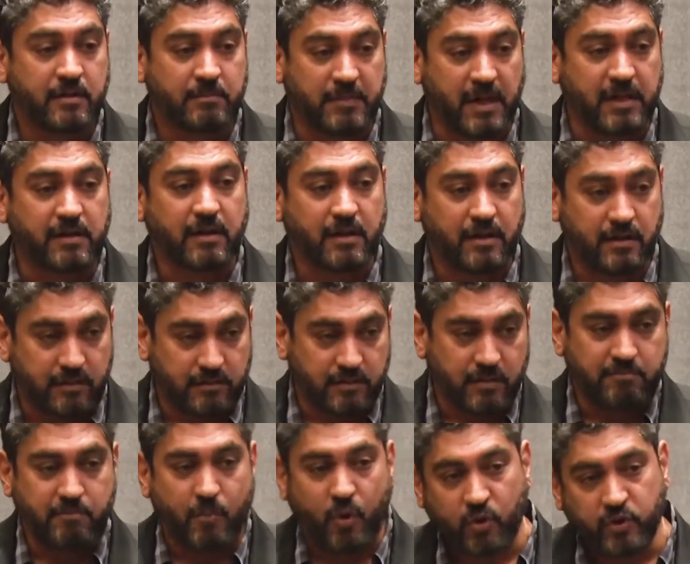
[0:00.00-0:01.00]
But the
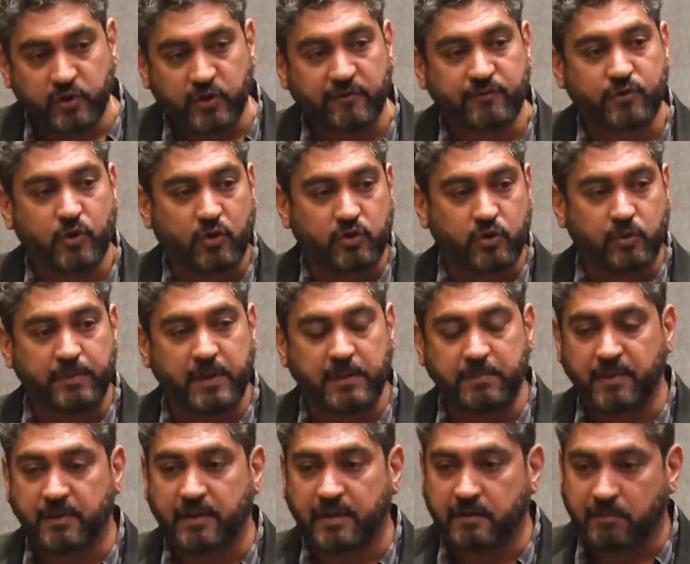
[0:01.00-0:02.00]
more you've talked to
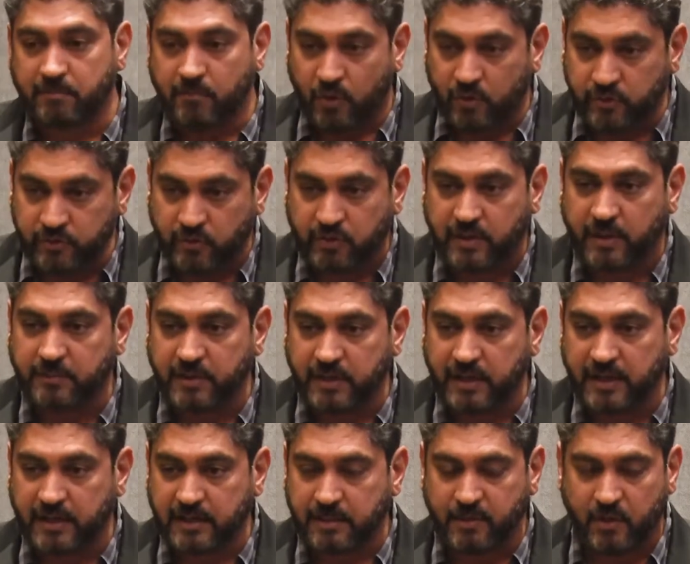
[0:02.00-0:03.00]
people and the more you
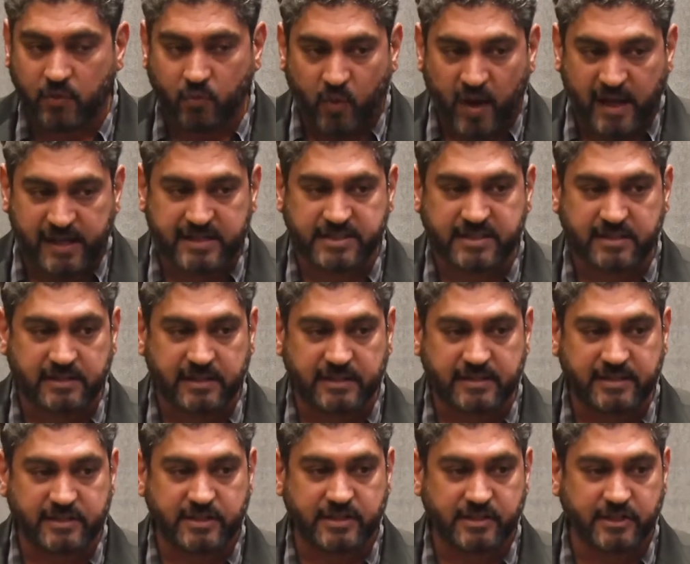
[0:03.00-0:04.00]
communicate about why a certain
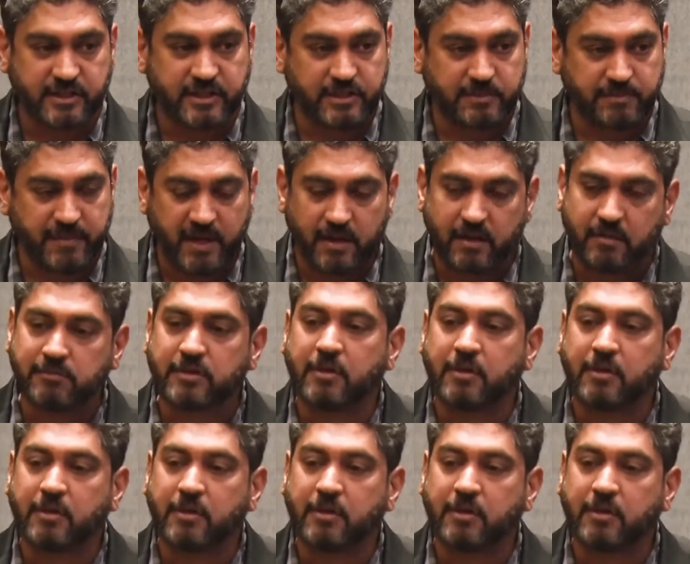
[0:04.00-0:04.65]
decision is made,